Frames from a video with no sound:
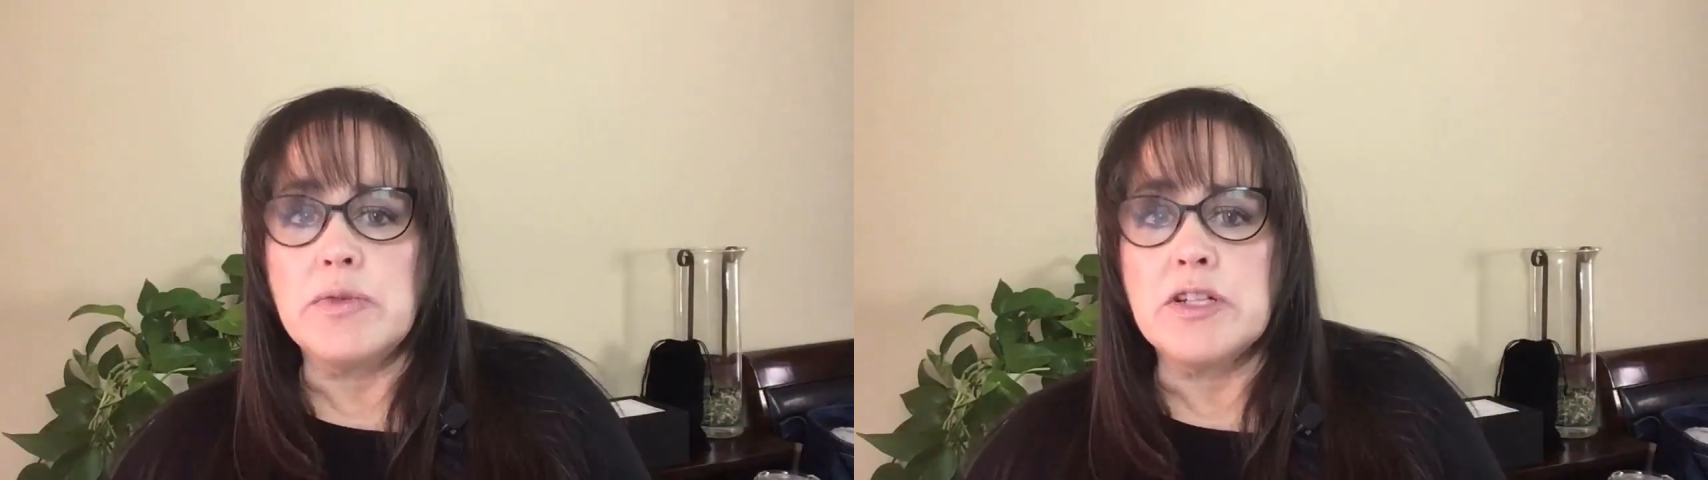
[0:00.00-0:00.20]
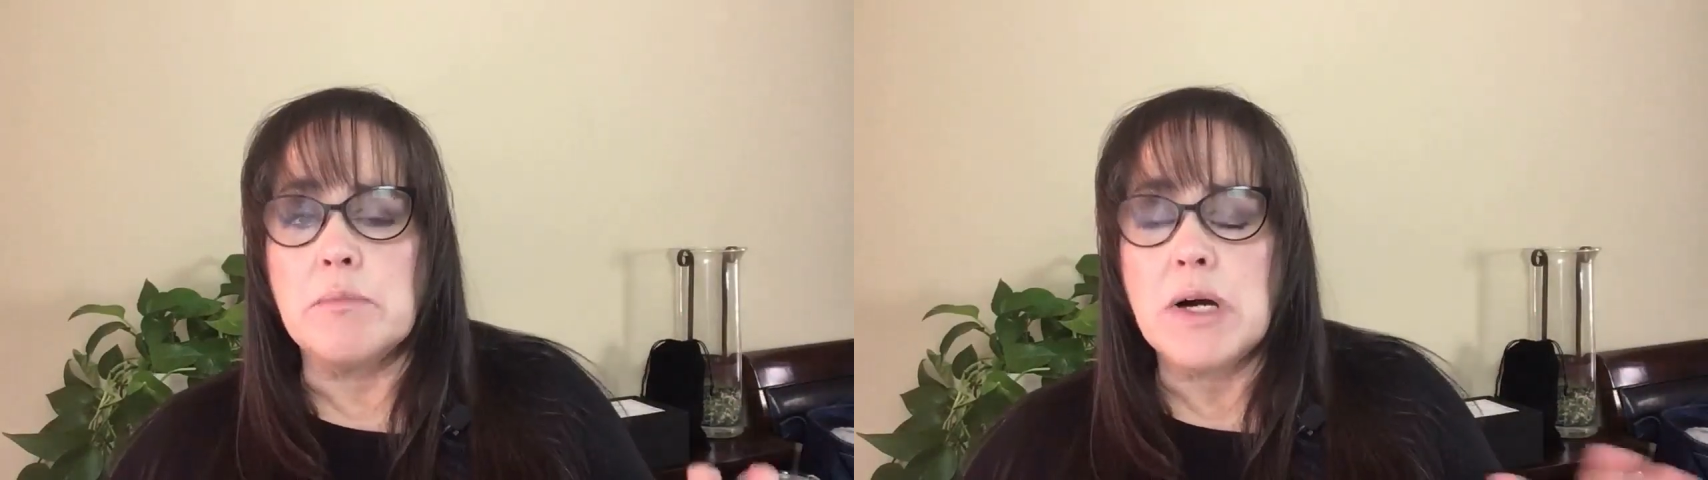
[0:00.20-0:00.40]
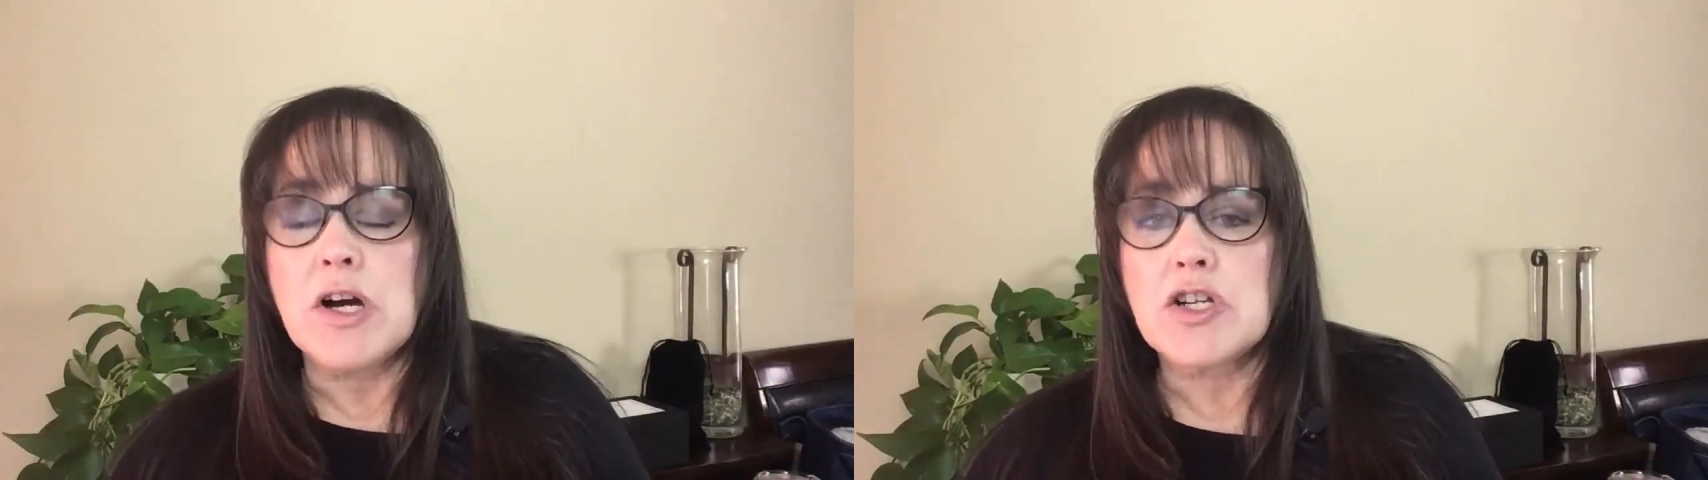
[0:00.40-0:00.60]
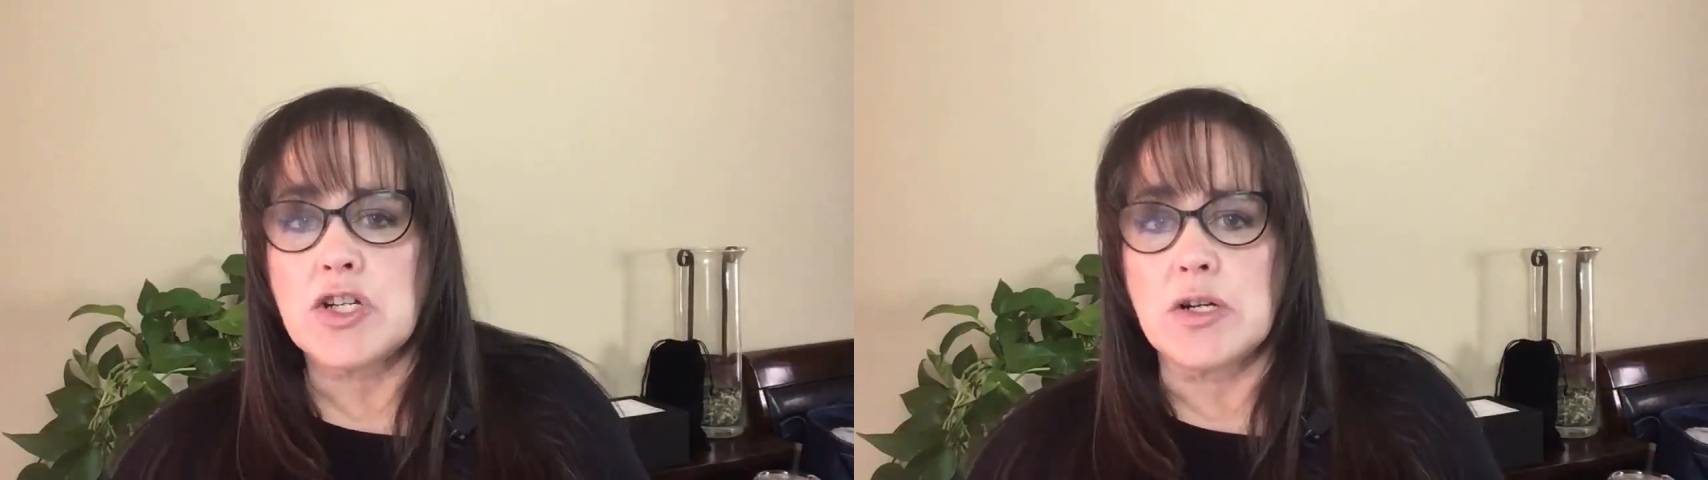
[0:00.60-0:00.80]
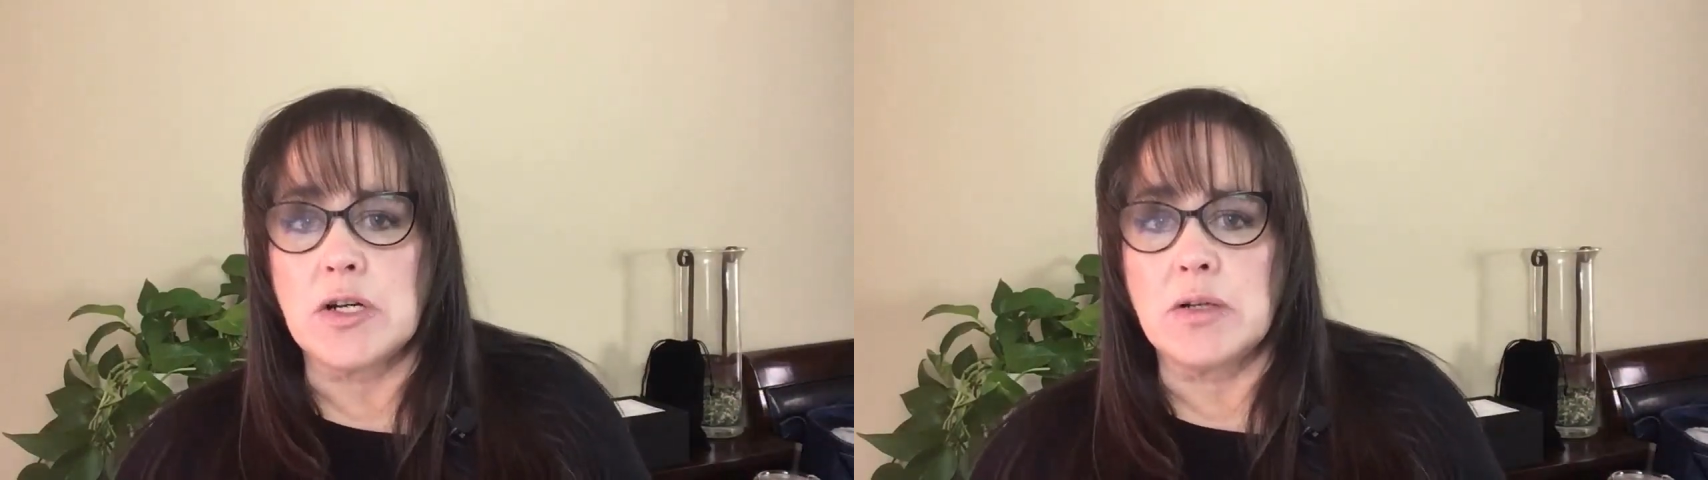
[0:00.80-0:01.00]
to
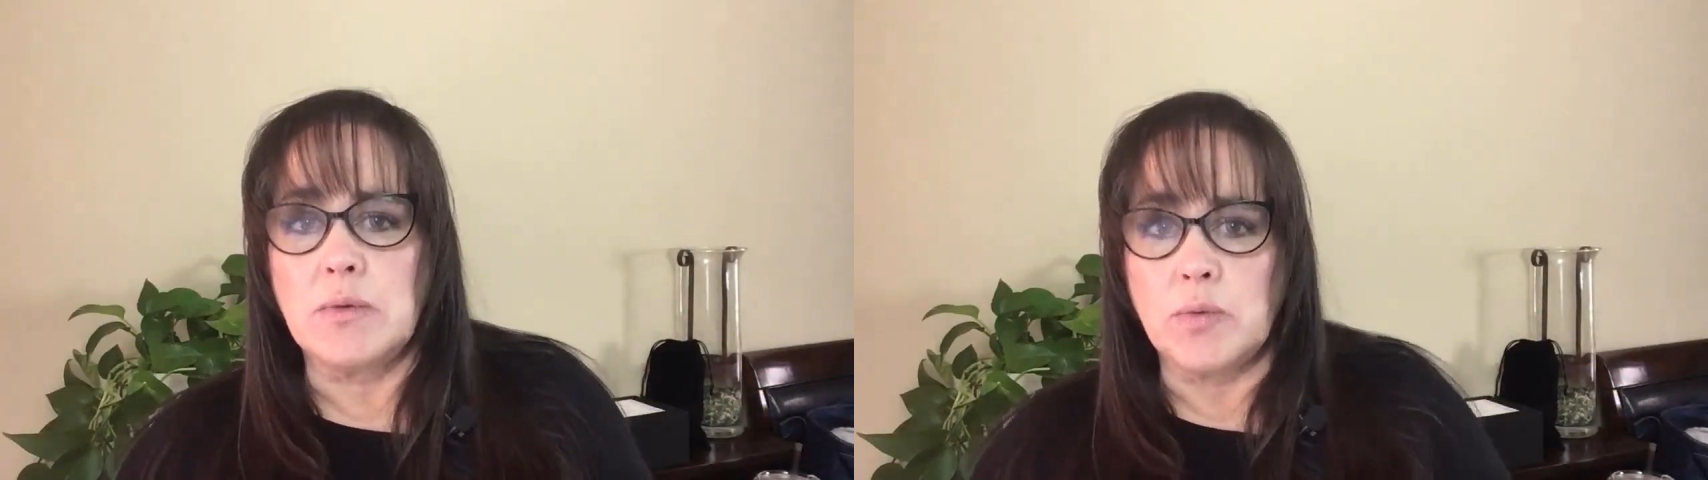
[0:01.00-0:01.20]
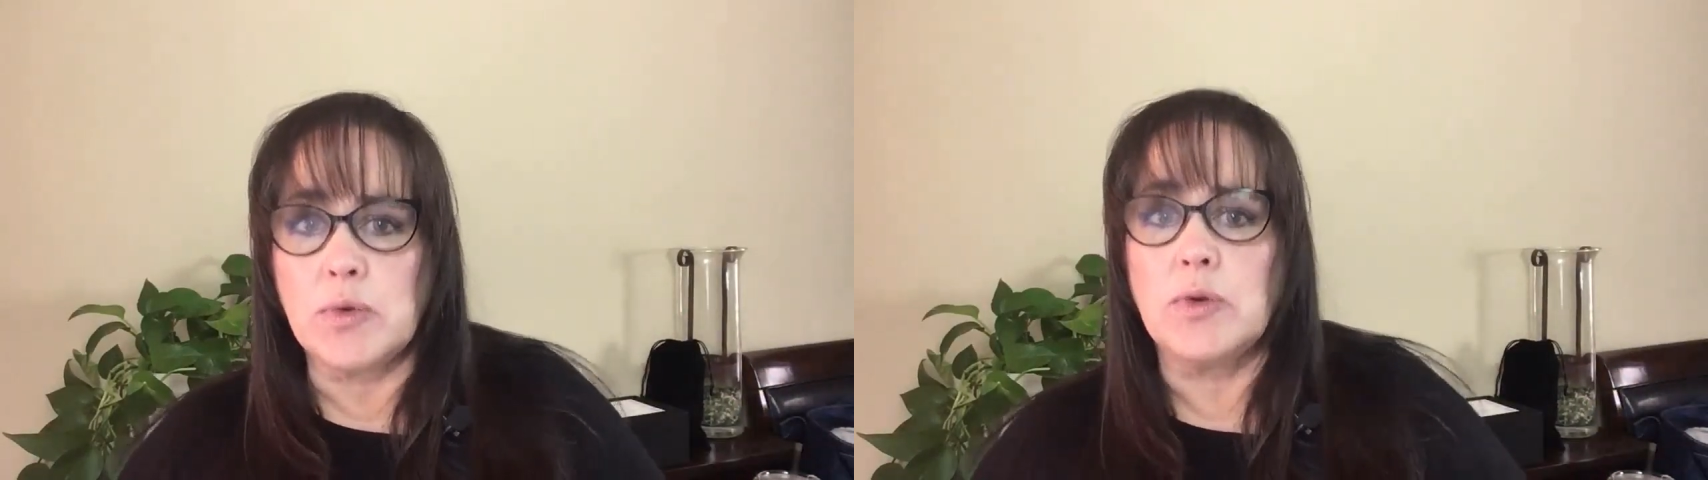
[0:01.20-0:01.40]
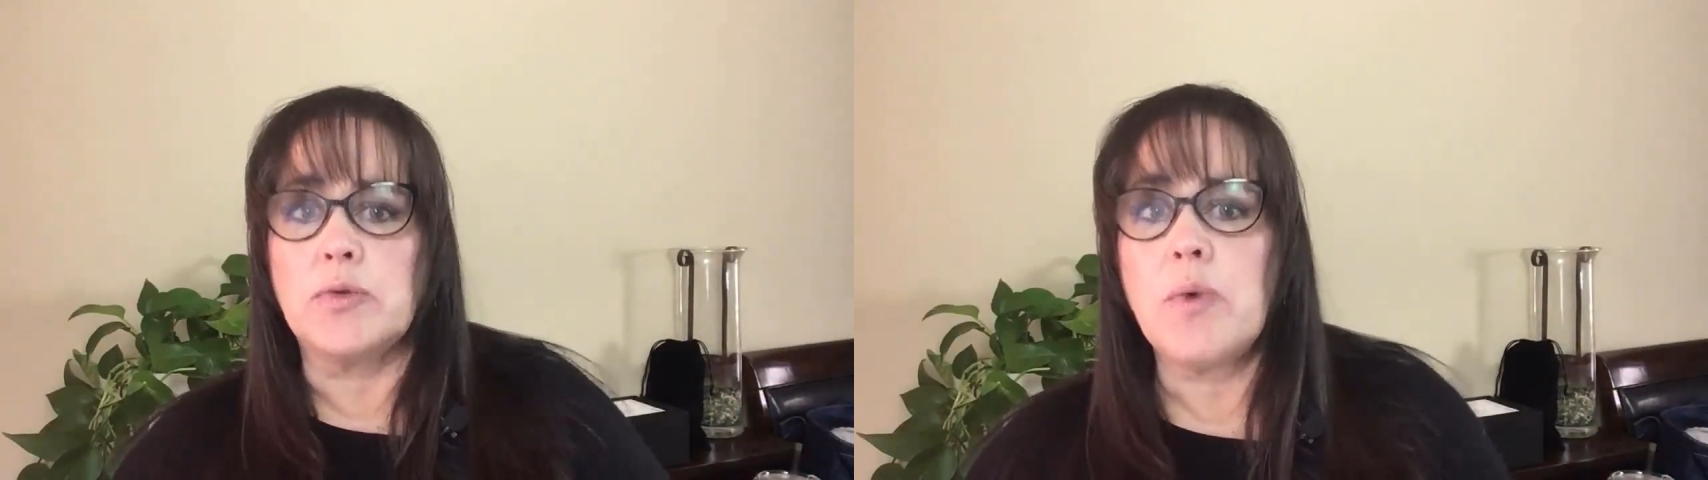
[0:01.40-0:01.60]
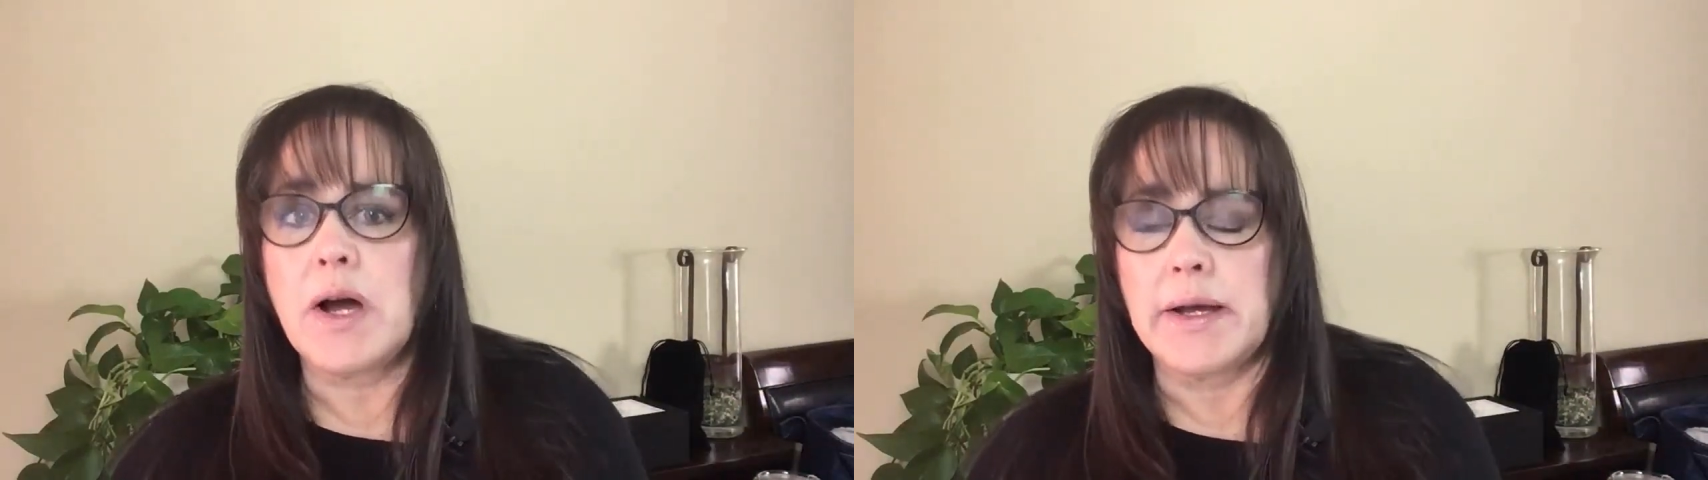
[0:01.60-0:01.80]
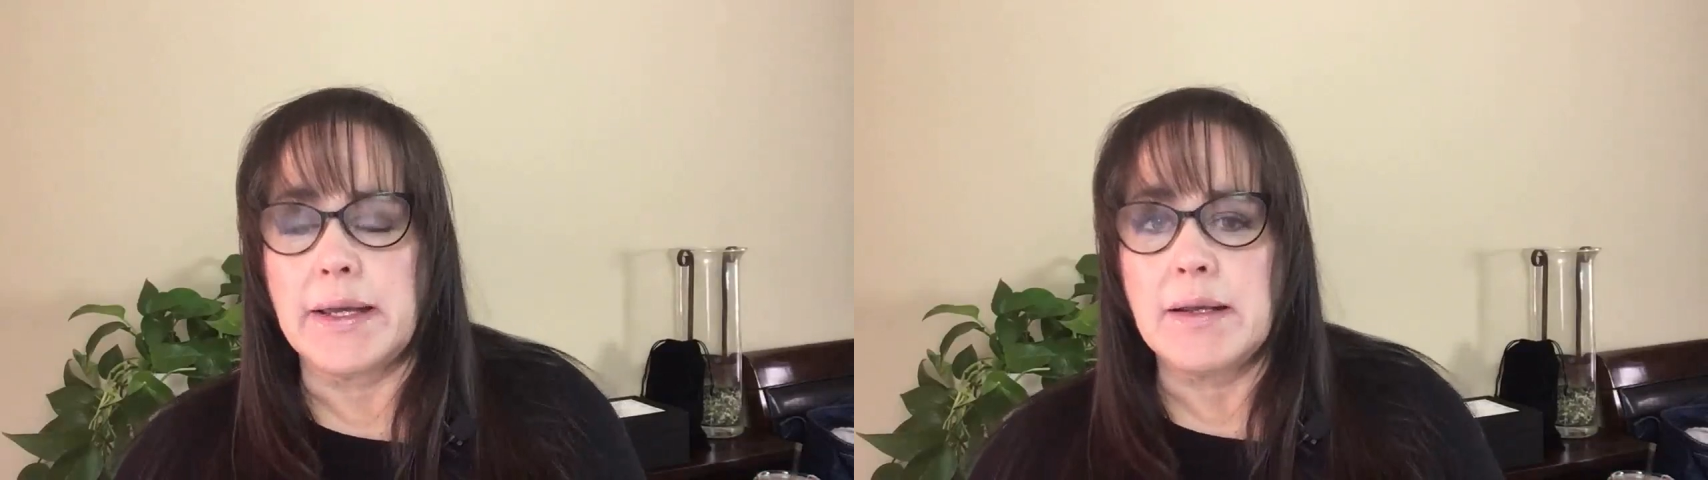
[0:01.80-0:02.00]
Mahjong
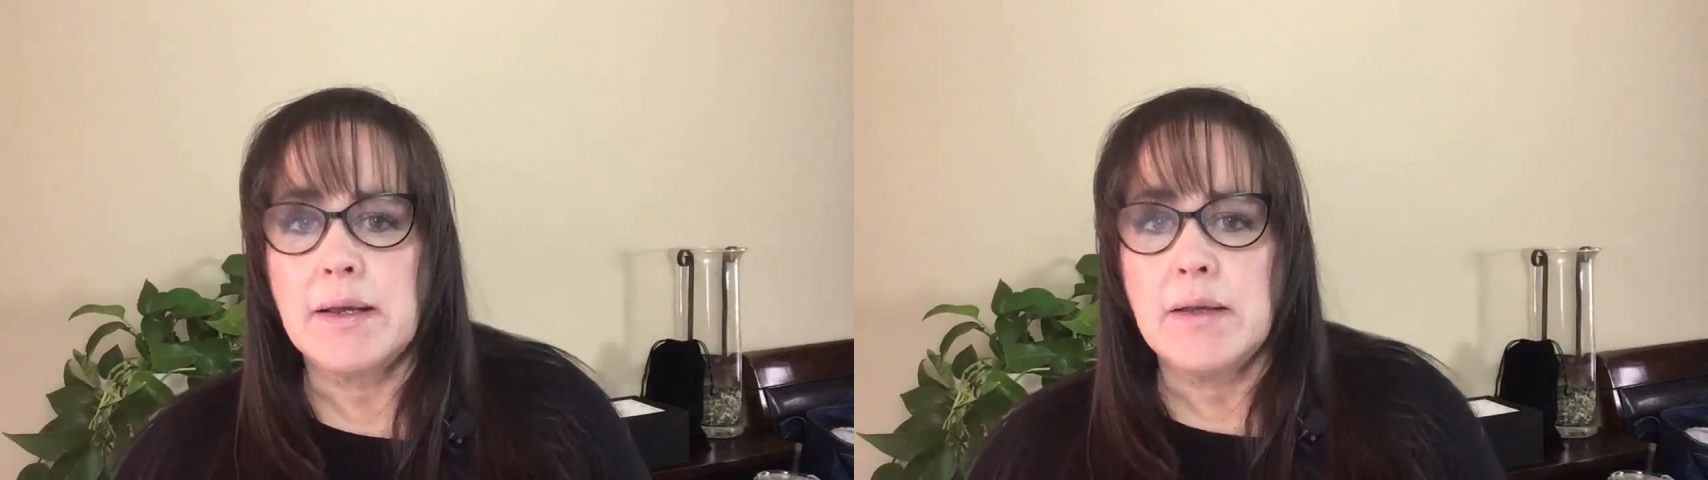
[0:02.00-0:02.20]
worldwide.